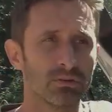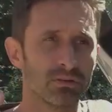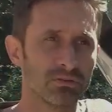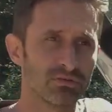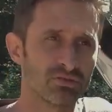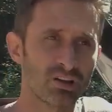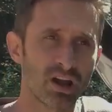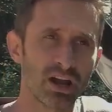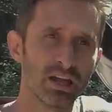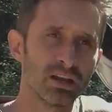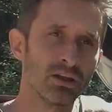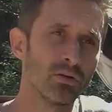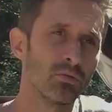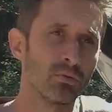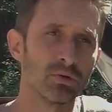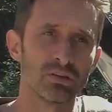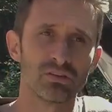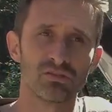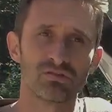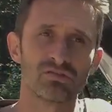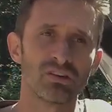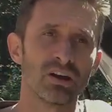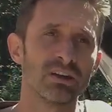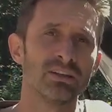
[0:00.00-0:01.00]
China
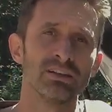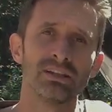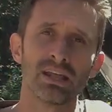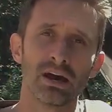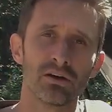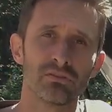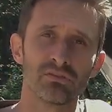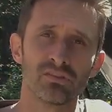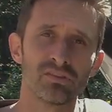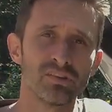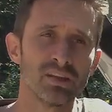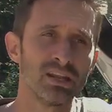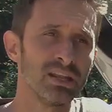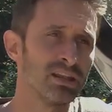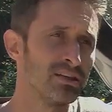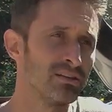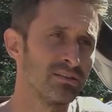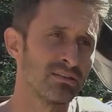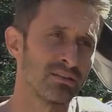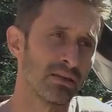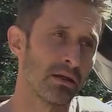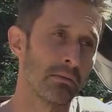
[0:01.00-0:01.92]
was shutting down cities.